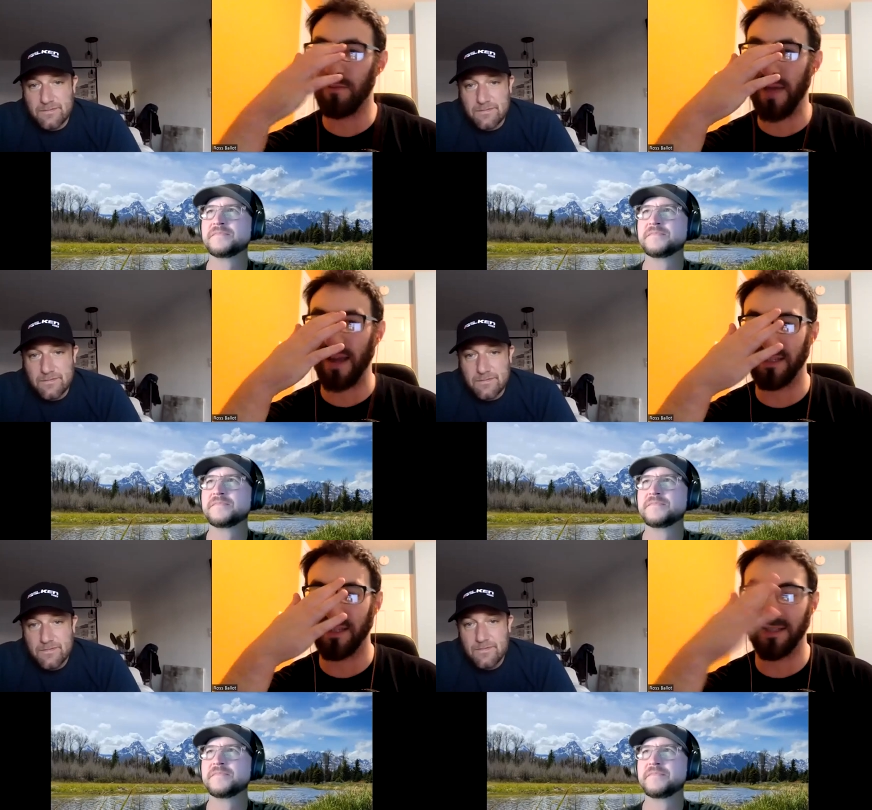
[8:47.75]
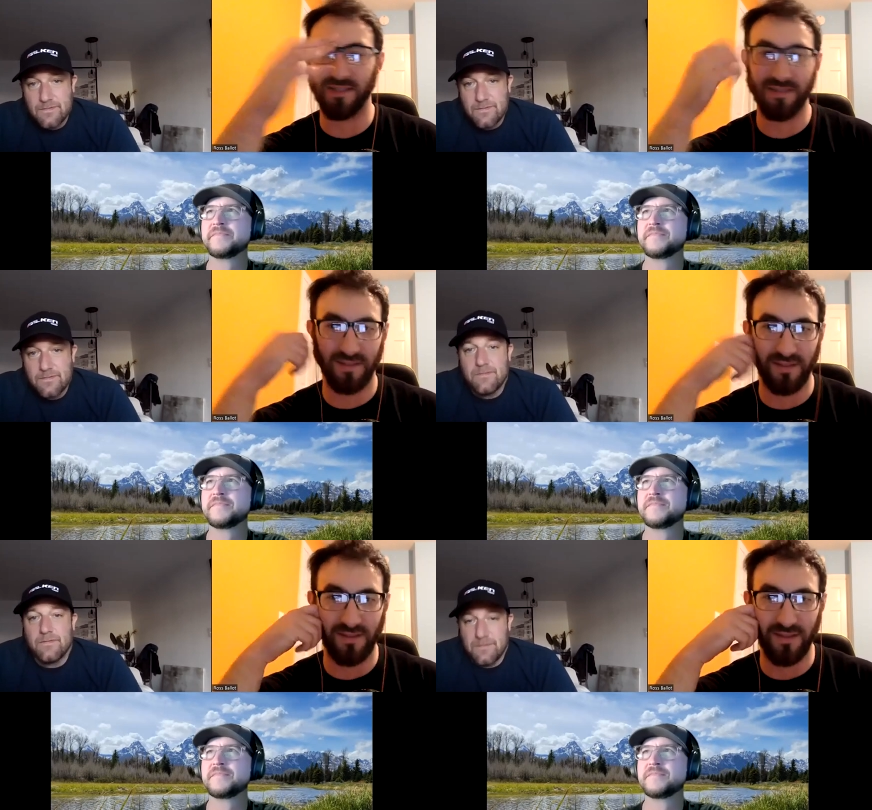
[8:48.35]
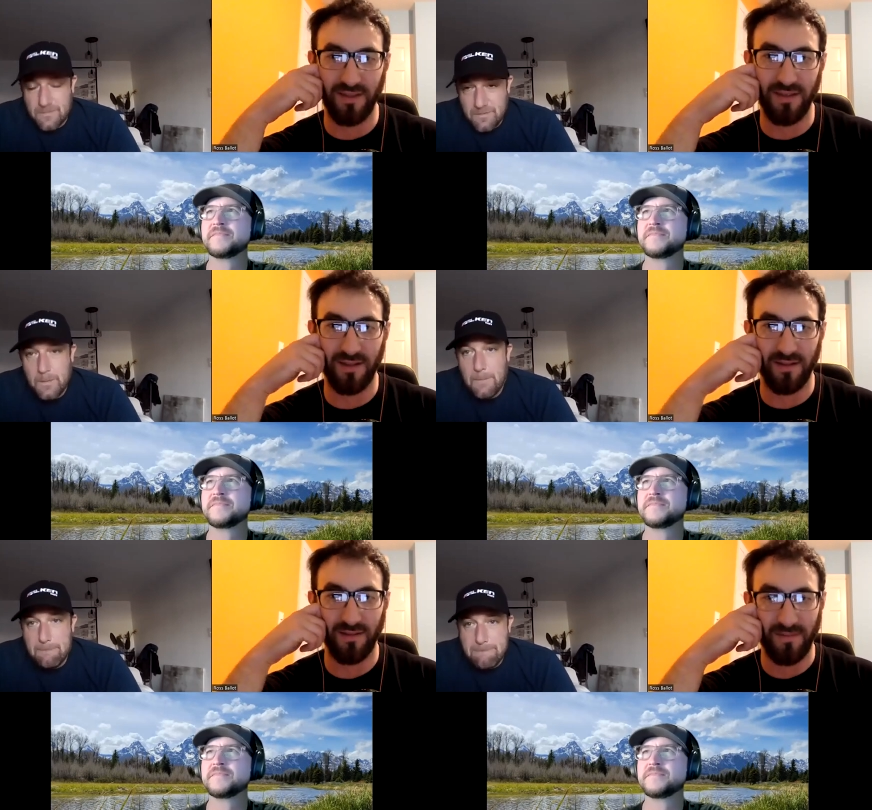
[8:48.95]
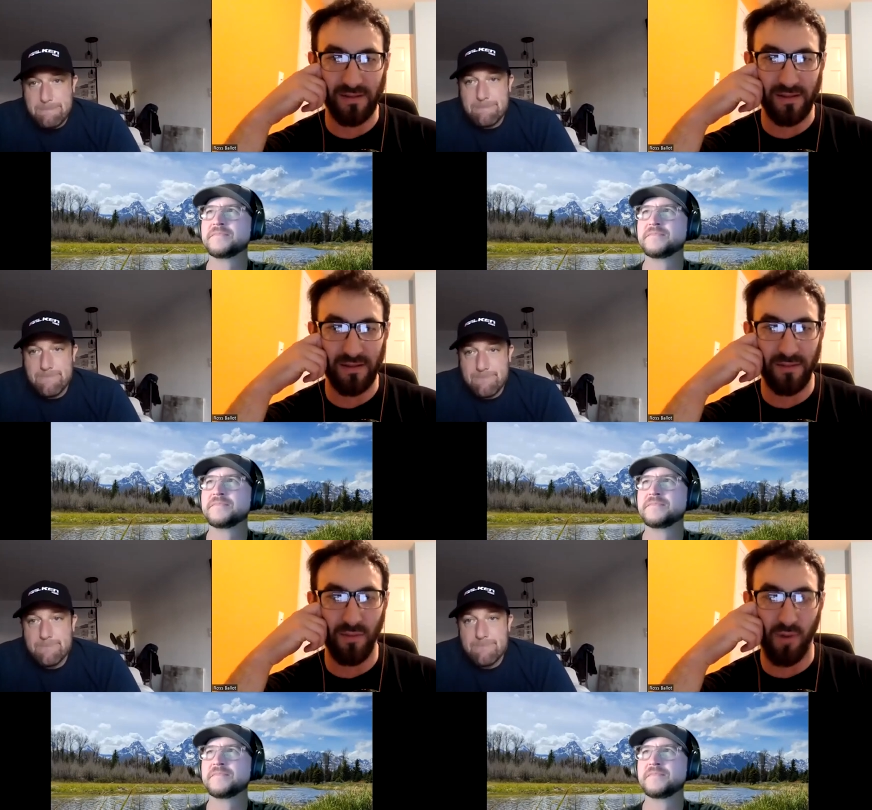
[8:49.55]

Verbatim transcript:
Speaker 1: magazines that the uh, more